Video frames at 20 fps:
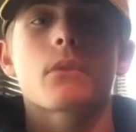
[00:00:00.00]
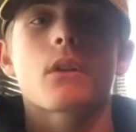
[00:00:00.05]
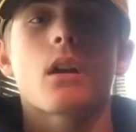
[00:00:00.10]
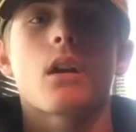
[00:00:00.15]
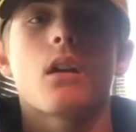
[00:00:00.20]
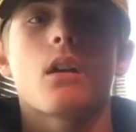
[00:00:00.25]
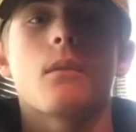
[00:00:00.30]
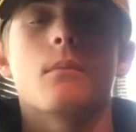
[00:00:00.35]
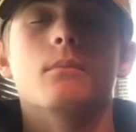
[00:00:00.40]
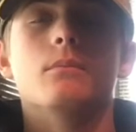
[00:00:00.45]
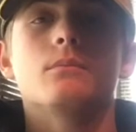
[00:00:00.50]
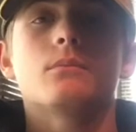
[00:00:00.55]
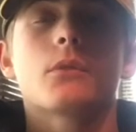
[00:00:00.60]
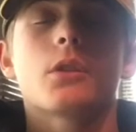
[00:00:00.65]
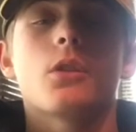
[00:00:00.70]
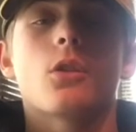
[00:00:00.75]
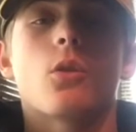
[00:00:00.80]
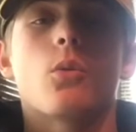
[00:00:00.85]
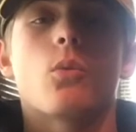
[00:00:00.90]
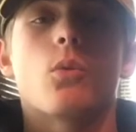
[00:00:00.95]

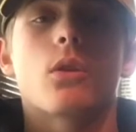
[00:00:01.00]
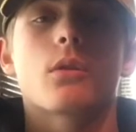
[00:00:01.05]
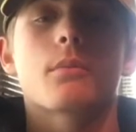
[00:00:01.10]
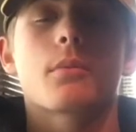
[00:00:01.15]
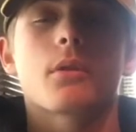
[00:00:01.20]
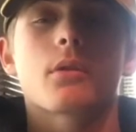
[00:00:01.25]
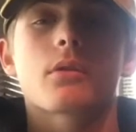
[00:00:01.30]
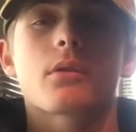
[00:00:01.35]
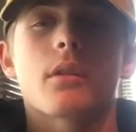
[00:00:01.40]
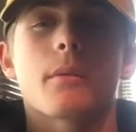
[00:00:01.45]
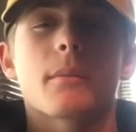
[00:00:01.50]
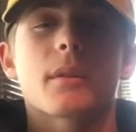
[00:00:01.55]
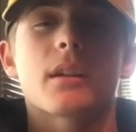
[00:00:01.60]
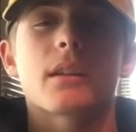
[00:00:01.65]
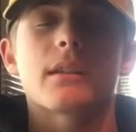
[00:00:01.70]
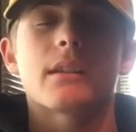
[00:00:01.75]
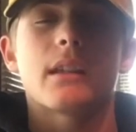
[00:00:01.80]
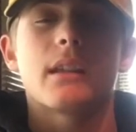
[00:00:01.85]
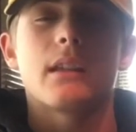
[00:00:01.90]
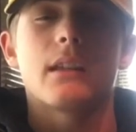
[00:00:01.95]
you know, one person, I'm not gonna
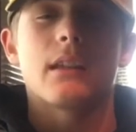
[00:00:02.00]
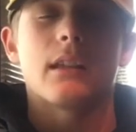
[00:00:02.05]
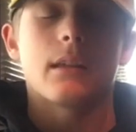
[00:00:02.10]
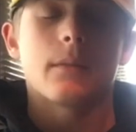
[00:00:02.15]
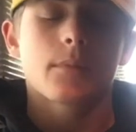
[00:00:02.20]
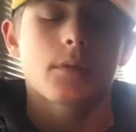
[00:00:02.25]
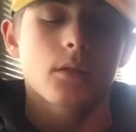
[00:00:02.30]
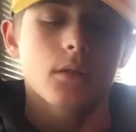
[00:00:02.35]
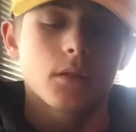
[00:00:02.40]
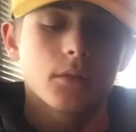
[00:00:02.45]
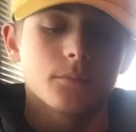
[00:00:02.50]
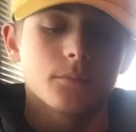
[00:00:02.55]
say any names,